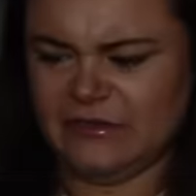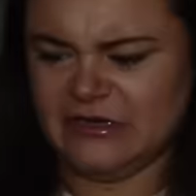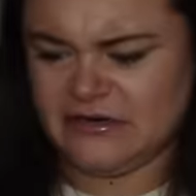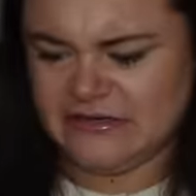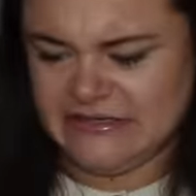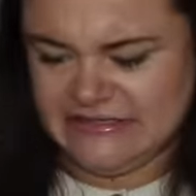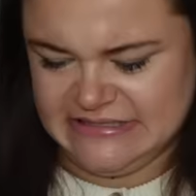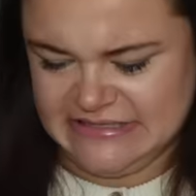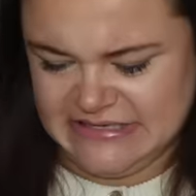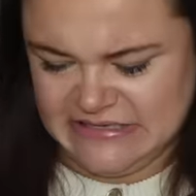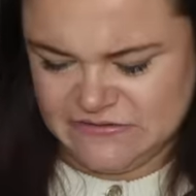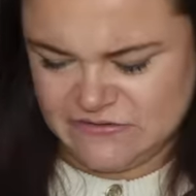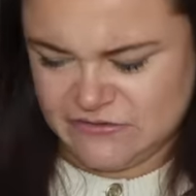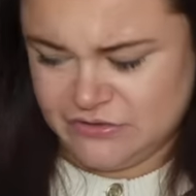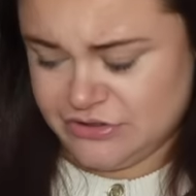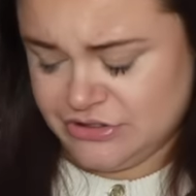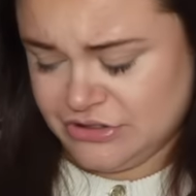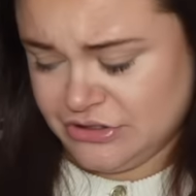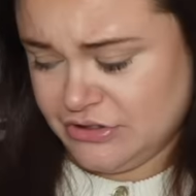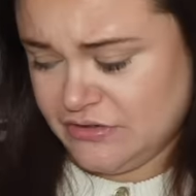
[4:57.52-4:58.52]
be honest, these
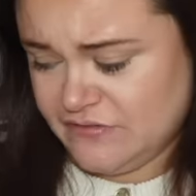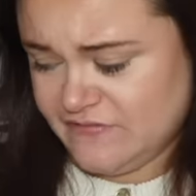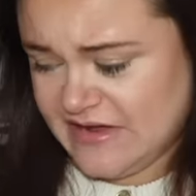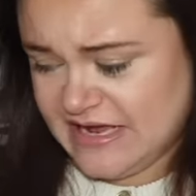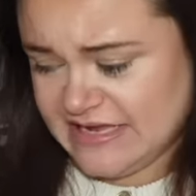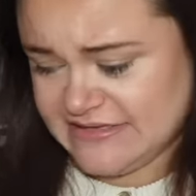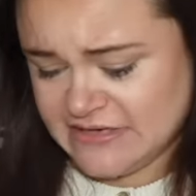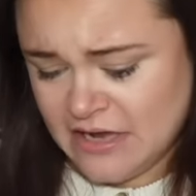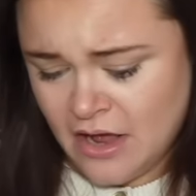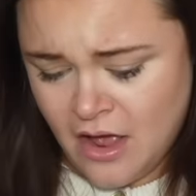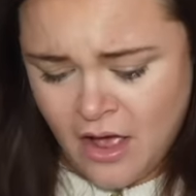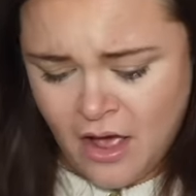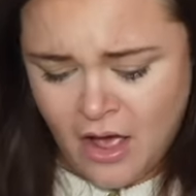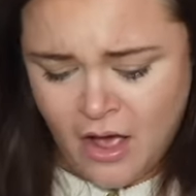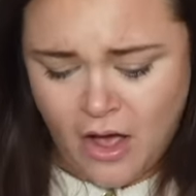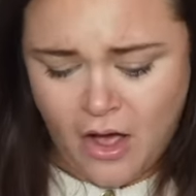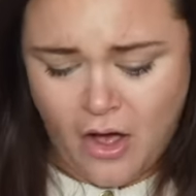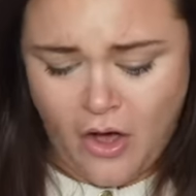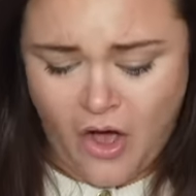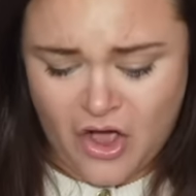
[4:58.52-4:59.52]
cushion covers
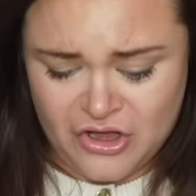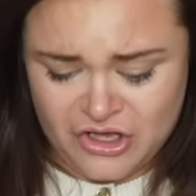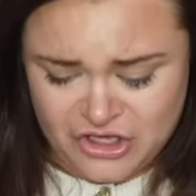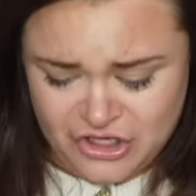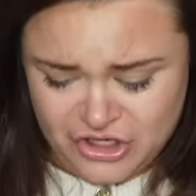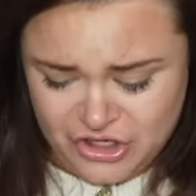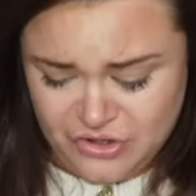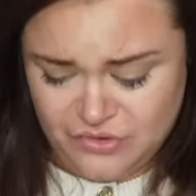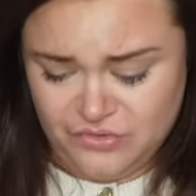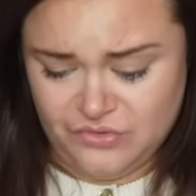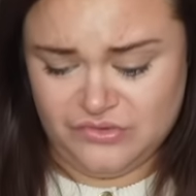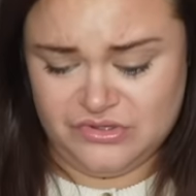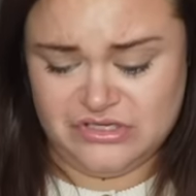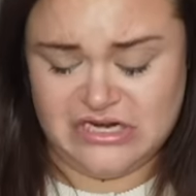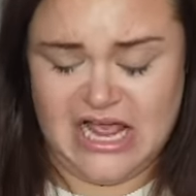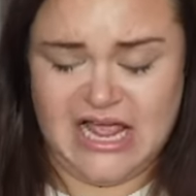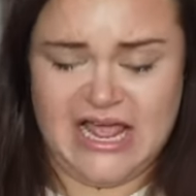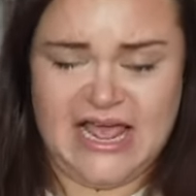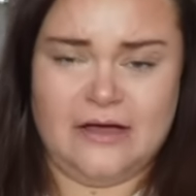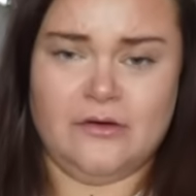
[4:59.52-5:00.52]
are huge.
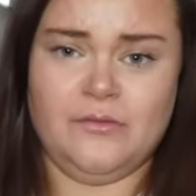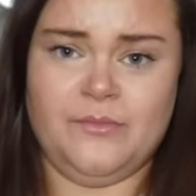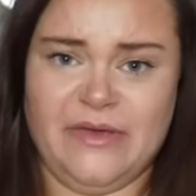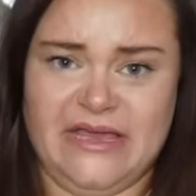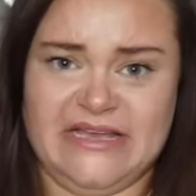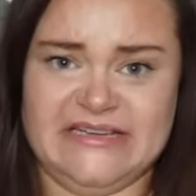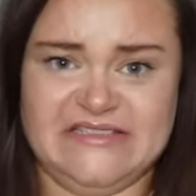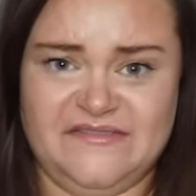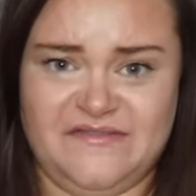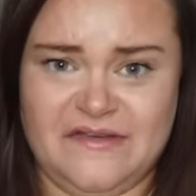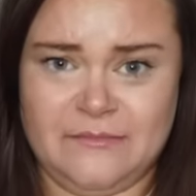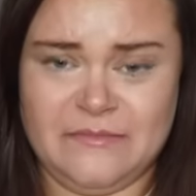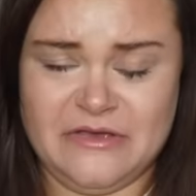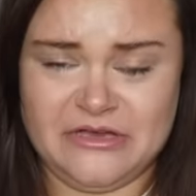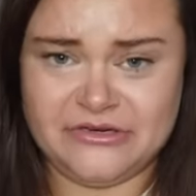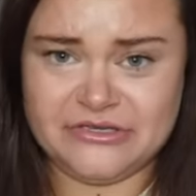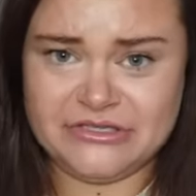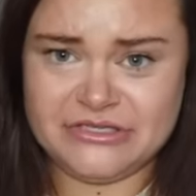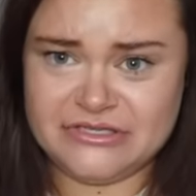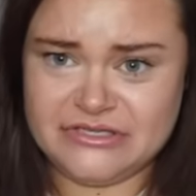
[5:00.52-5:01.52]
Like, how big do you think my
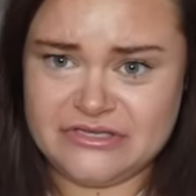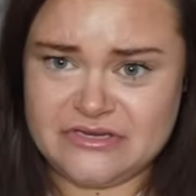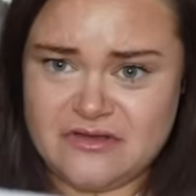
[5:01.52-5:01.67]
cushions